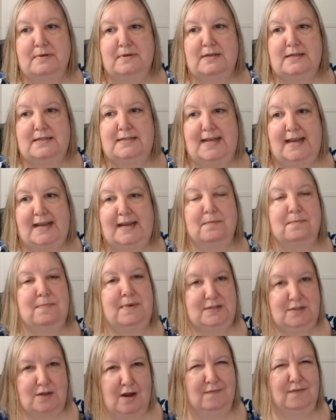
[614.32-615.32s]
take a
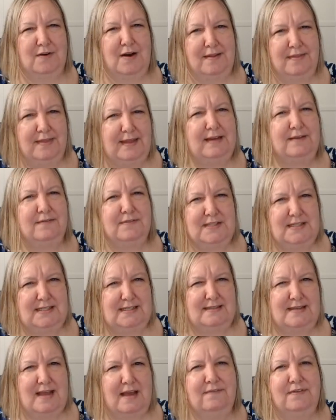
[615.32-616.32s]
best offer, I think of
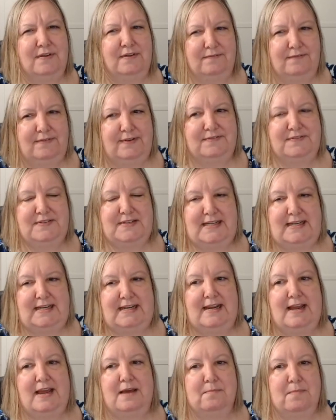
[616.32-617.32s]

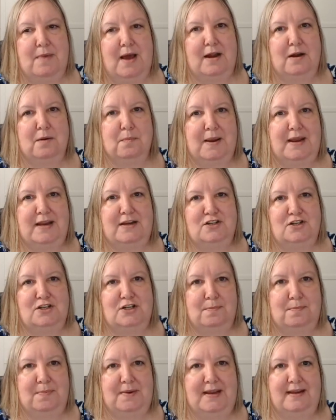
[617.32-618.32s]
$7.50, and buyer paid
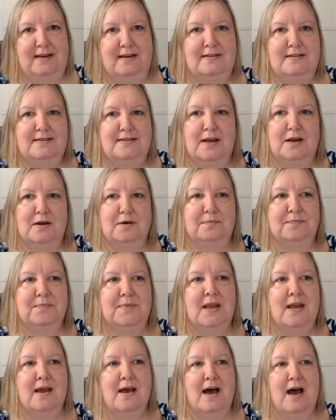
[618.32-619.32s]
shipping. So
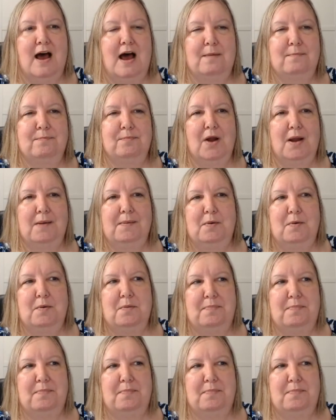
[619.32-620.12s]
probably won't